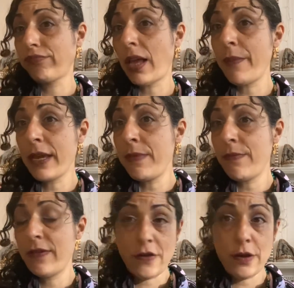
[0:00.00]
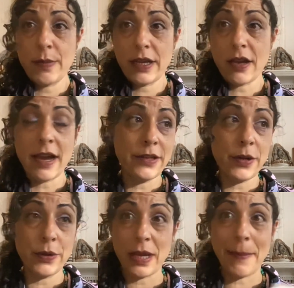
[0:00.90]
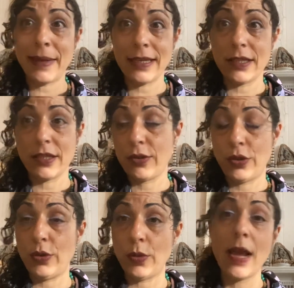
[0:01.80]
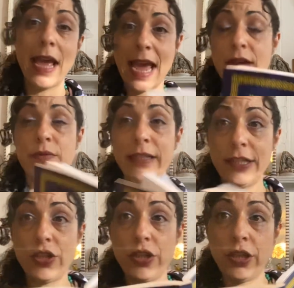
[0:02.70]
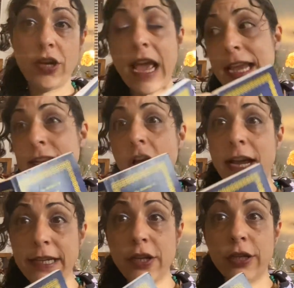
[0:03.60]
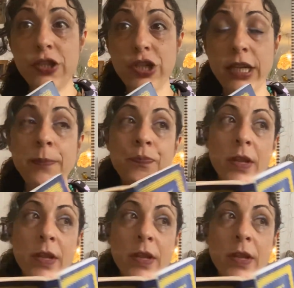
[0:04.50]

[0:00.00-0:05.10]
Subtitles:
I'm a commitment phobic. I don't commit to a religion, an ideology,